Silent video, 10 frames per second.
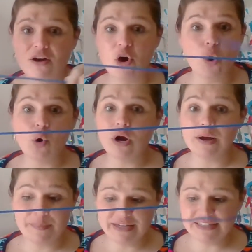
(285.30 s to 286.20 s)
or
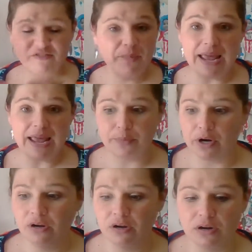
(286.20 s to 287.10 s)
a piece of
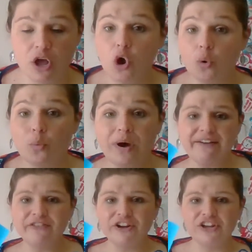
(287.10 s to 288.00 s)
paper,
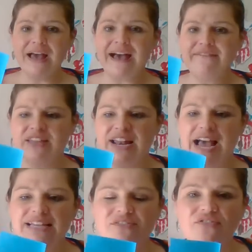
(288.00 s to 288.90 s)
whatever you have that
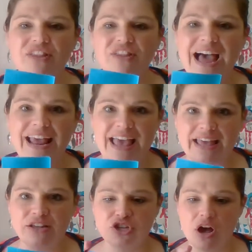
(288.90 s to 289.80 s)
has a flat
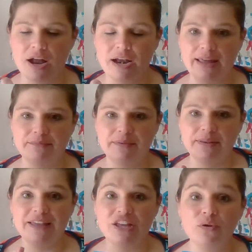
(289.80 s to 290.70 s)
edge on it
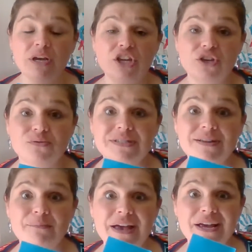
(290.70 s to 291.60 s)
that you can use to
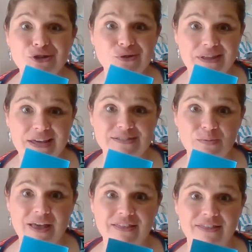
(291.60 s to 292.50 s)
measure things
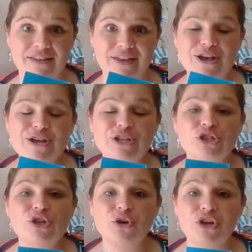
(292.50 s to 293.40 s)
with.
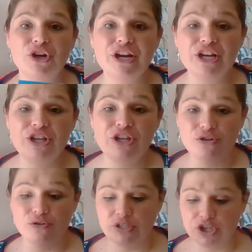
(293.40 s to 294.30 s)
So you're going to
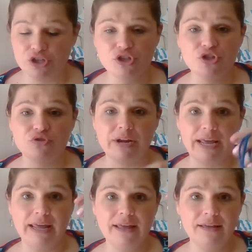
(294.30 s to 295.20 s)
use your string